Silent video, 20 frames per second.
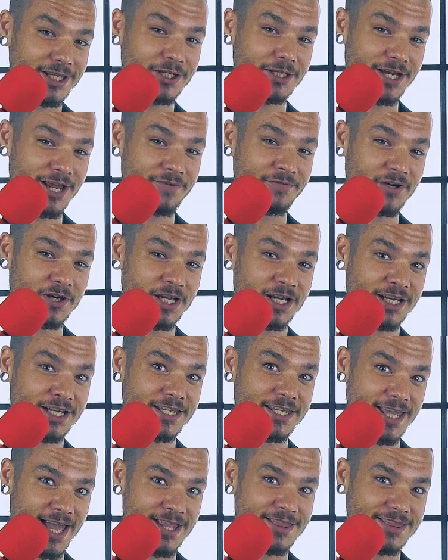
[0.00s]
you're never gonna
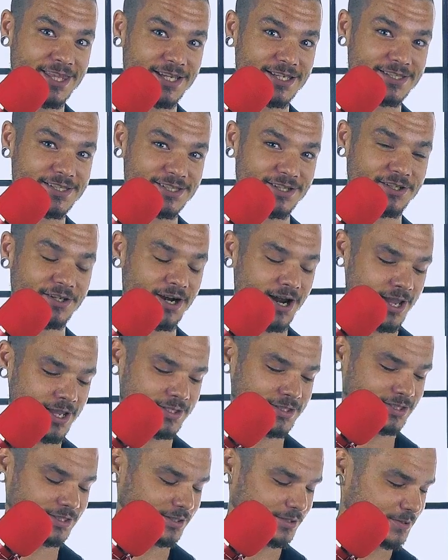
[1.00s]
get this,
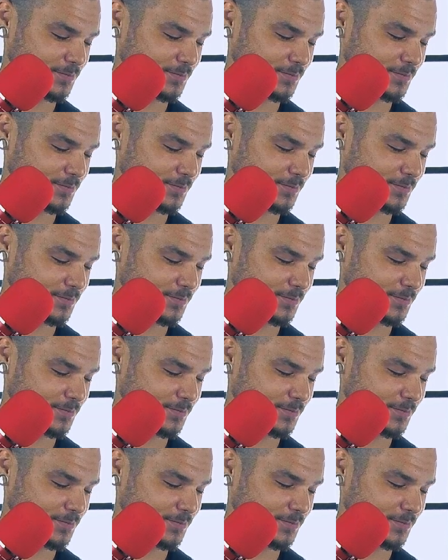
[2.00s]
alright?